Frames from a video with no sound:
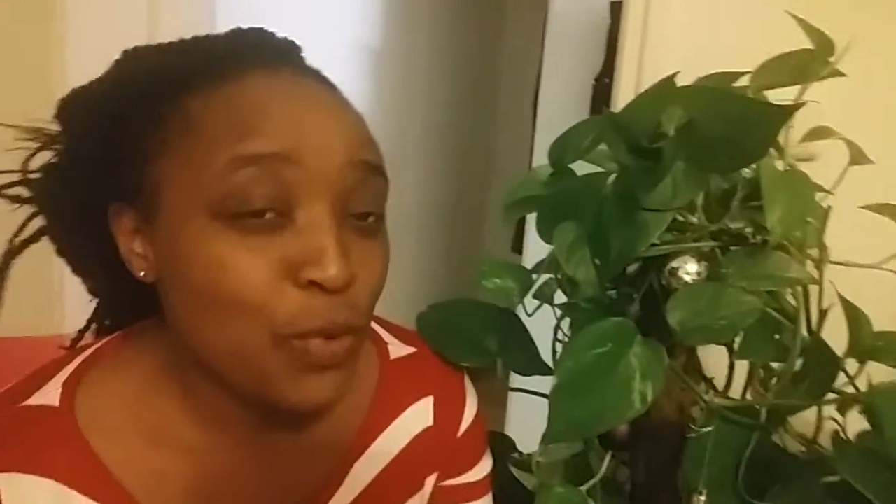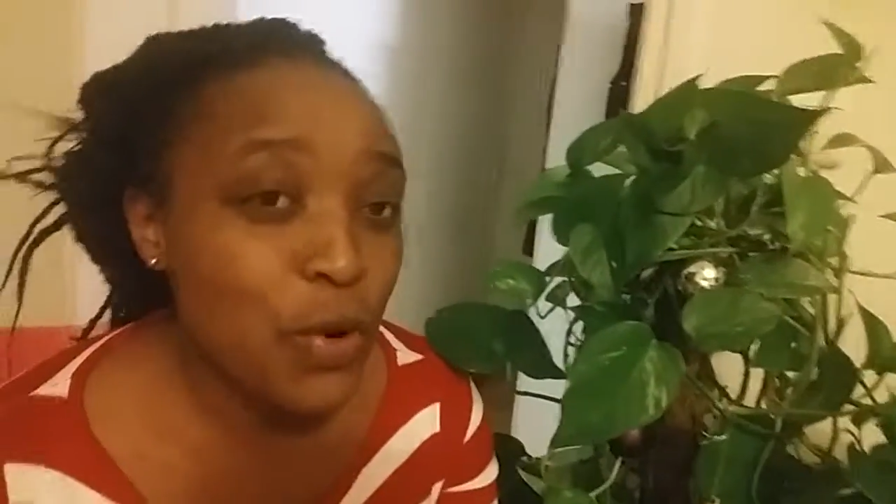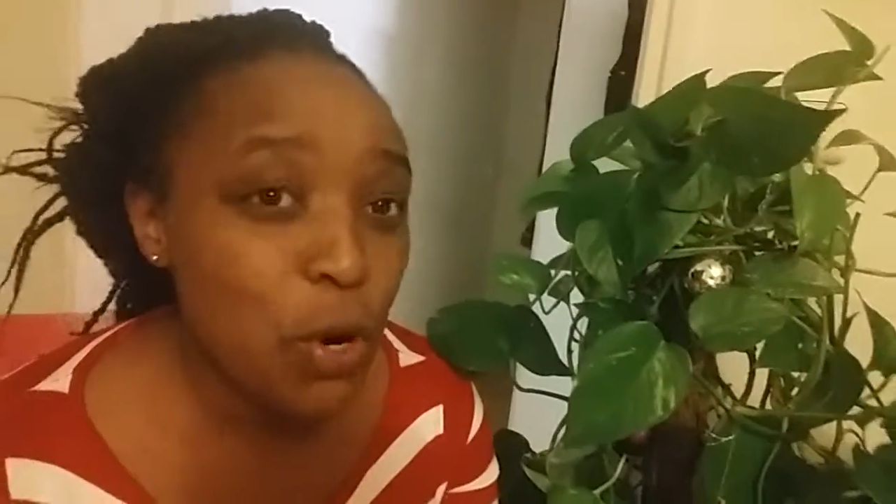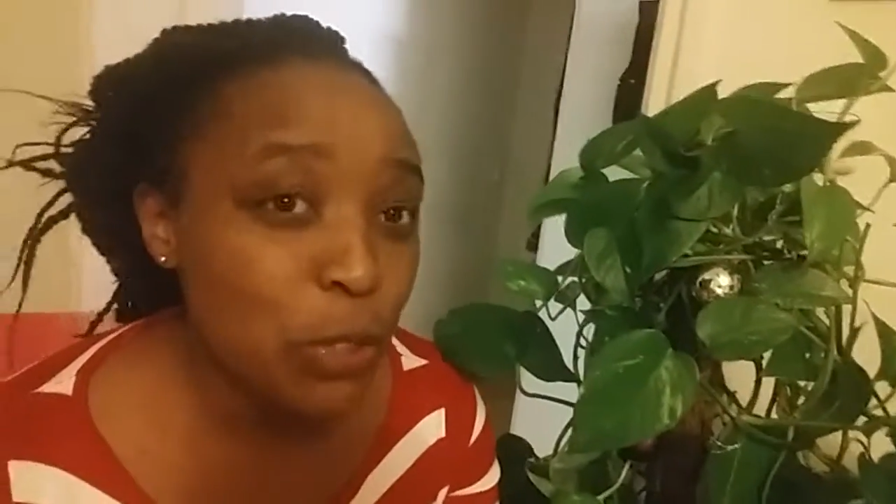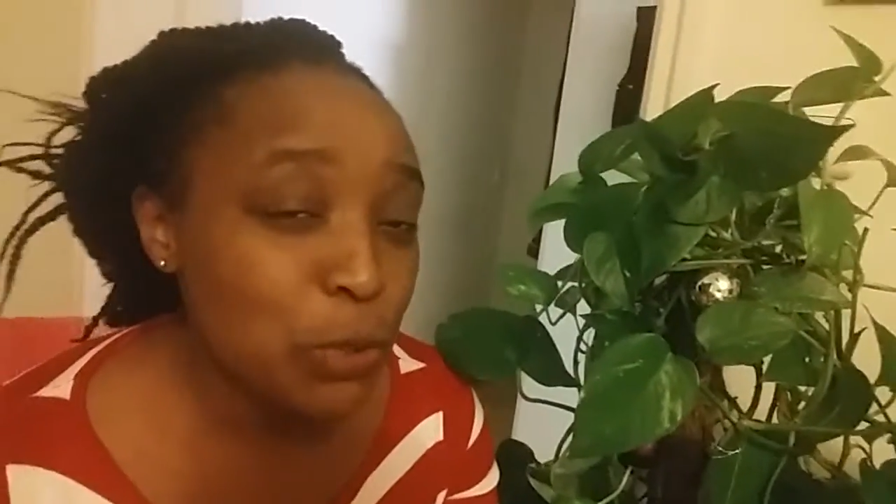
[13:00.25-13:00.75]

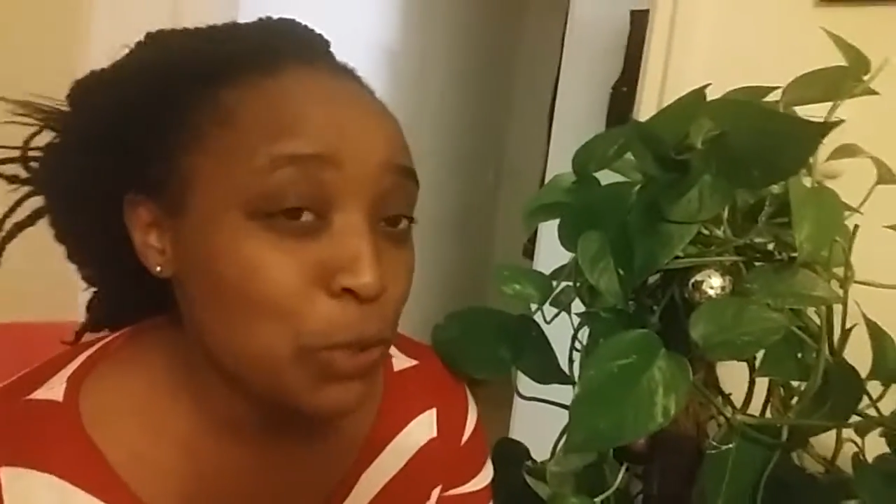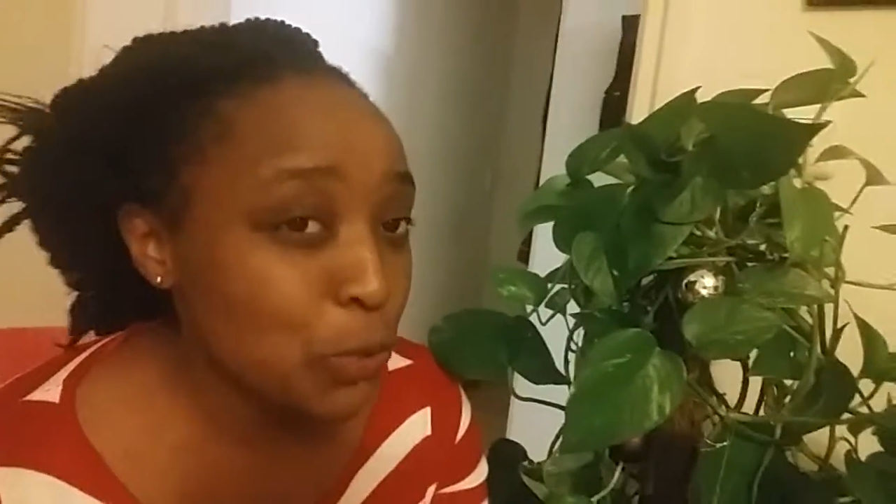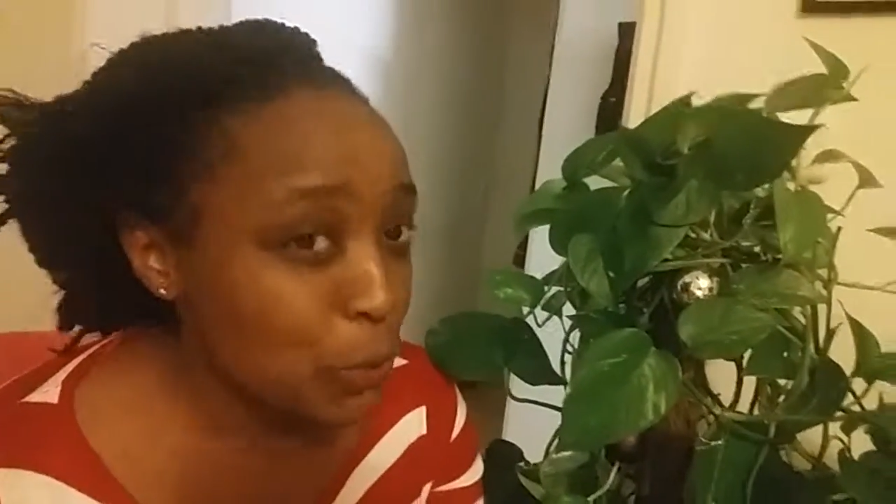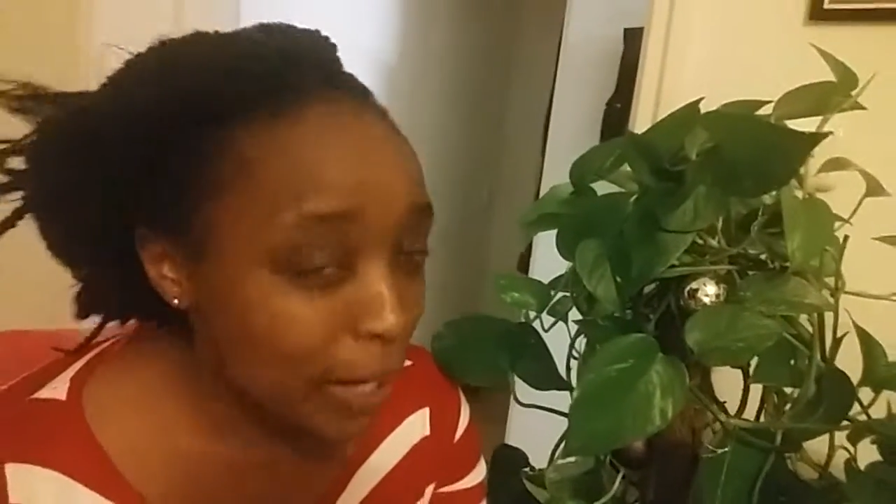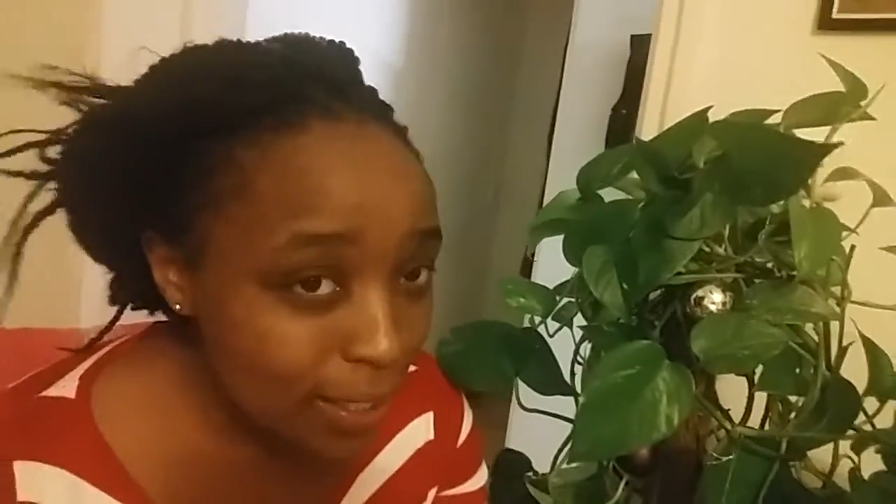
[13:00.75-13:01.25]
for
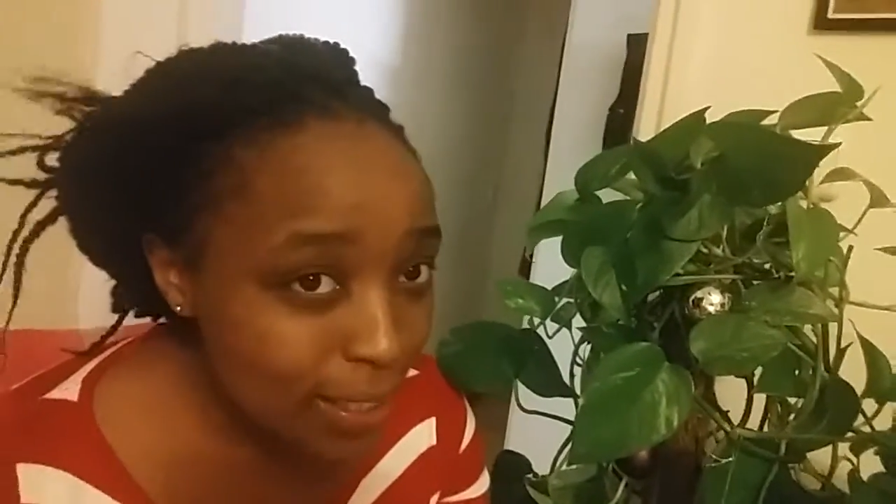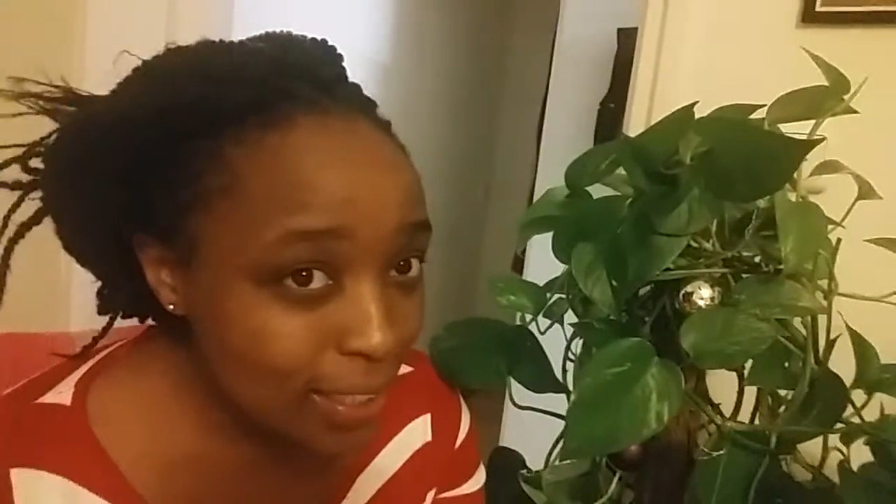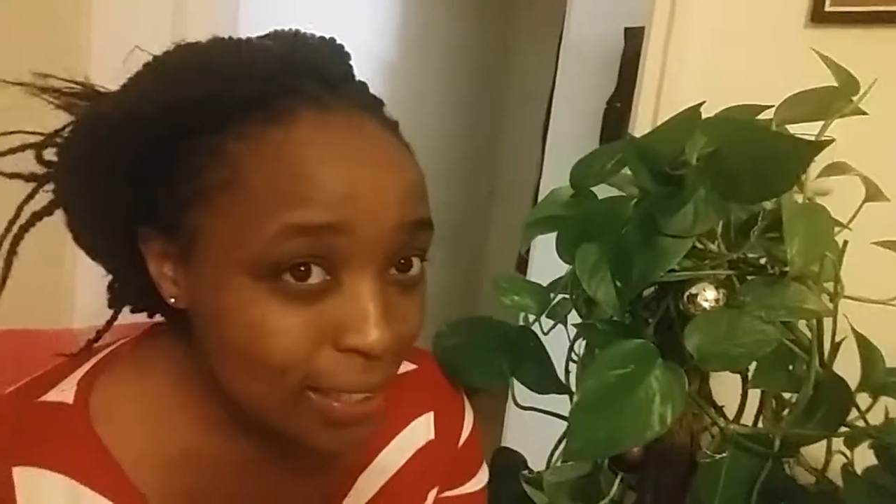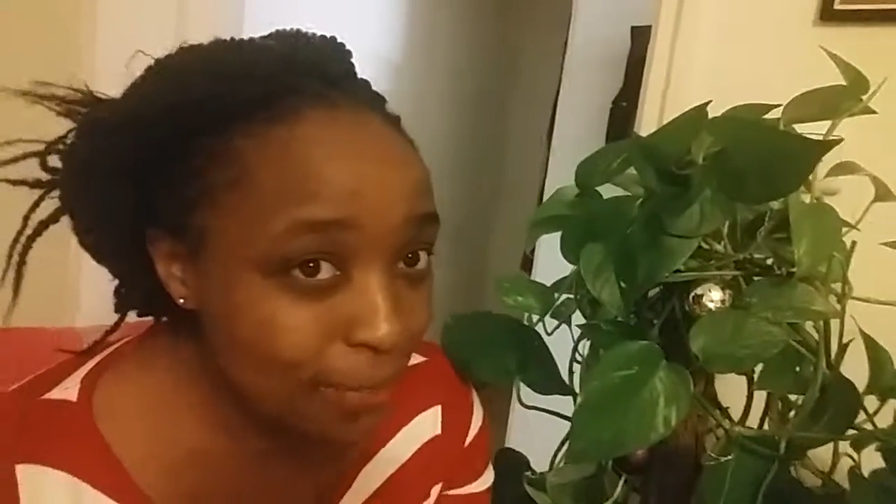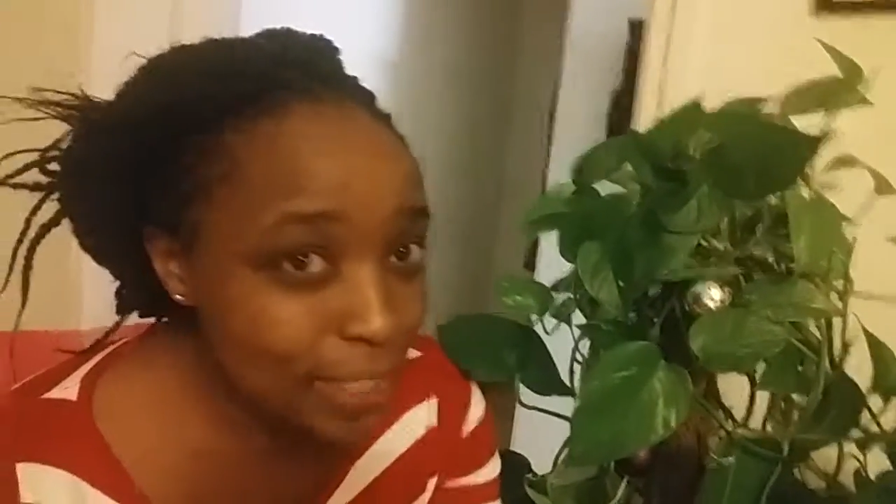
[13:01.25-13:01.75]

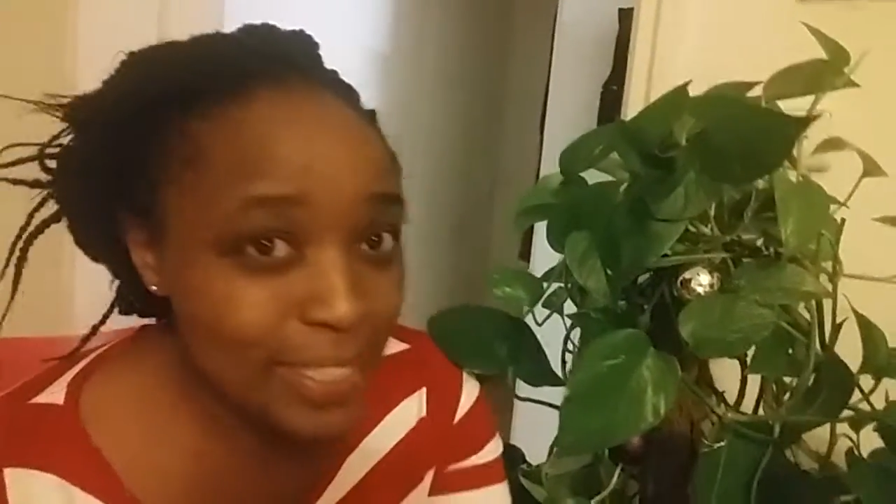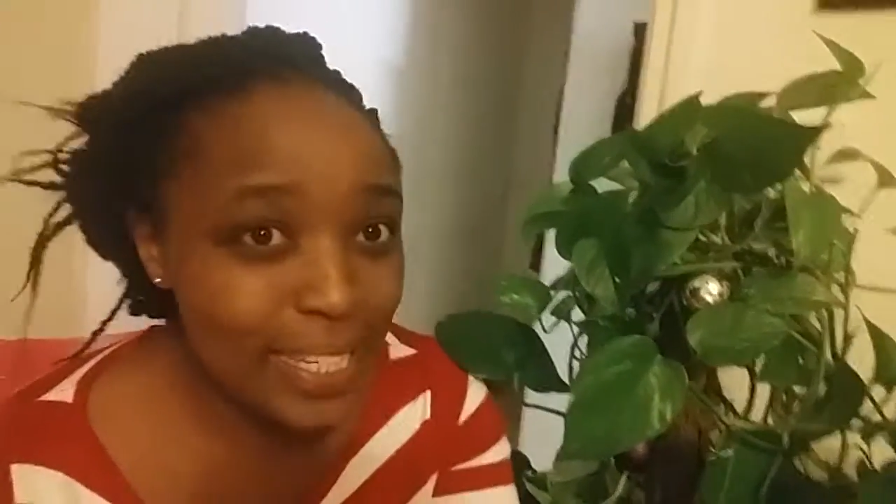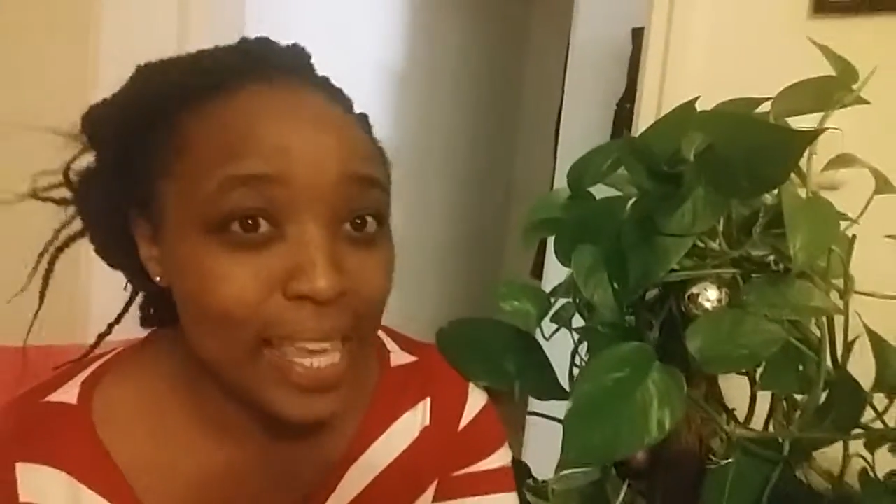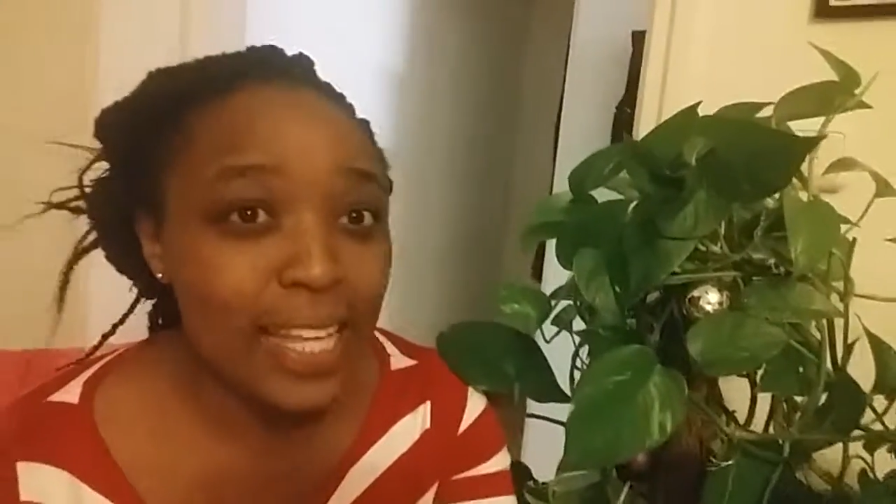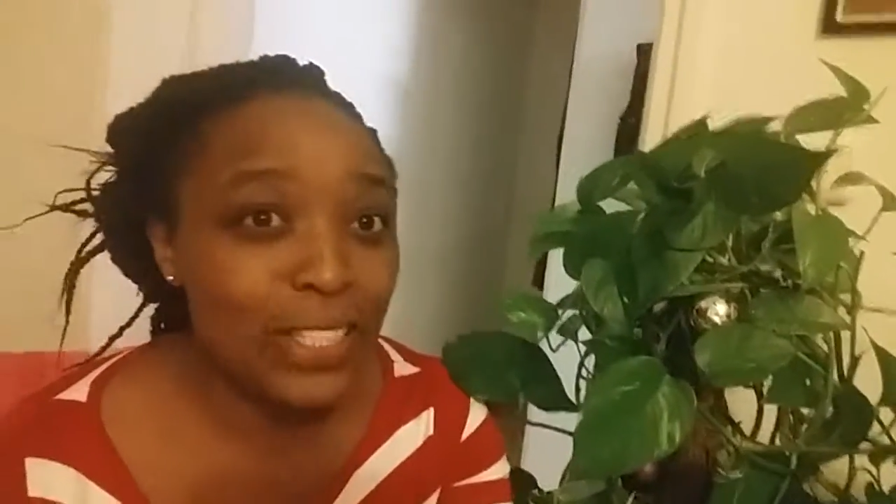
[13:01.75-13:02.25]

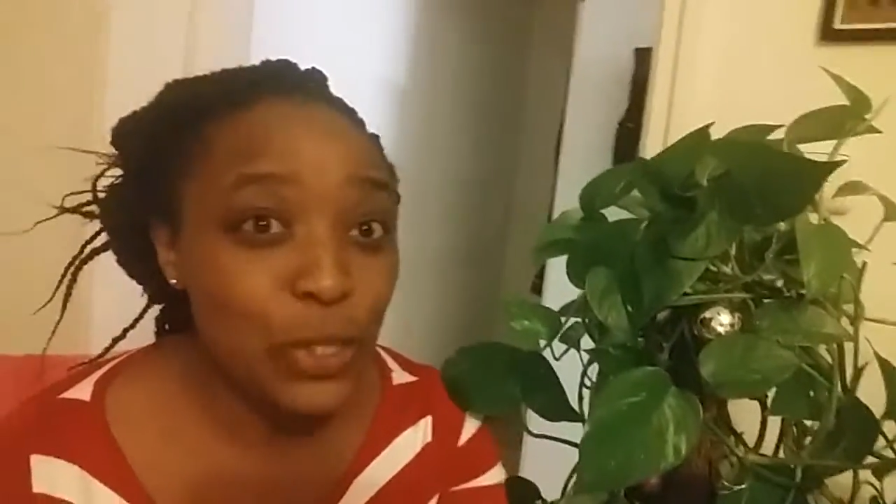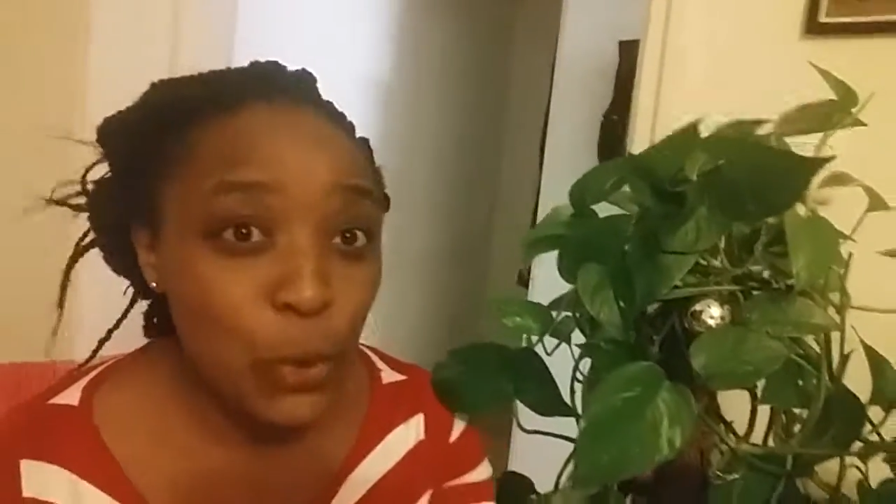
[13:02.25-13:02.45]
2017